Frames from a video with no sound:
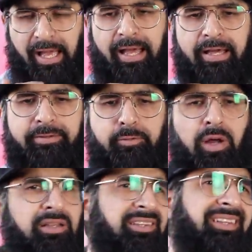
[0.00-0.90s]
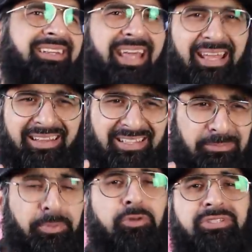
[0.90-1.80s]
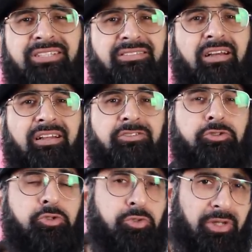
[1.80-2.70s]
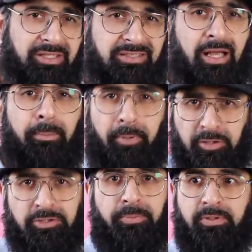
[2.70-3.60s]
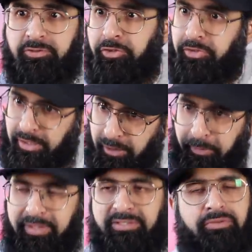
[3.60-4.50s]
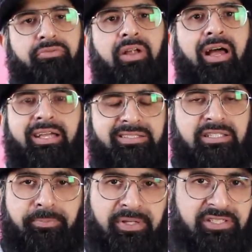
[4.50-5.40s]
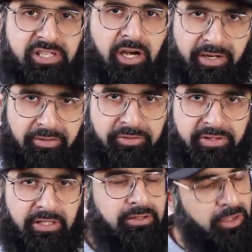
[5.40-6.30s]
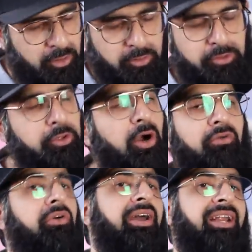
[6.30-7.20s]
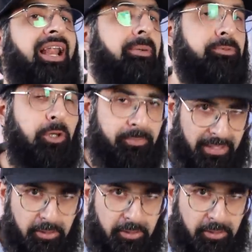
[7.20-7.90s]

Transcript: and rather than getting this process done as soon as possible so you can arrange the flights and the PCR and everything, no, you got to find a laptop